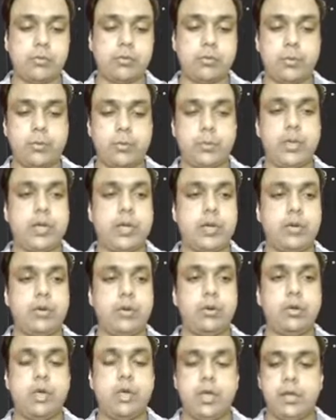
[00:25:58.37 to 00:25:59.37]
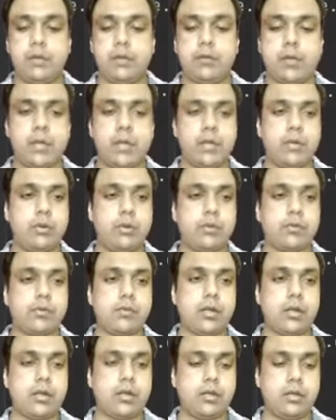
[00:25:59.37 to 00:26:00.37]
So what we can do, we can
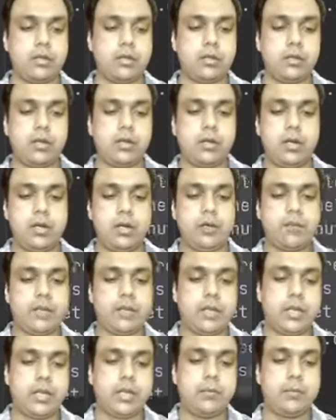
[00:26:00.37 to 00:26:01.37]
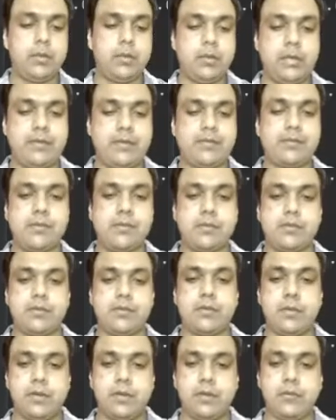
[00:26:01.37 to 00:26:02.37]
use another variable, let's say
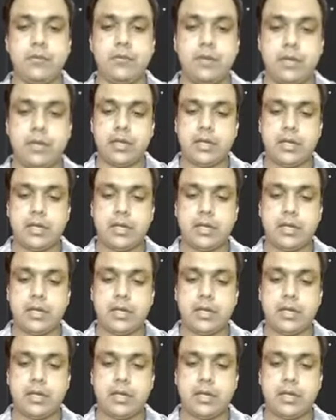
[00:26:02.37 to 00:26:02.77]
surf,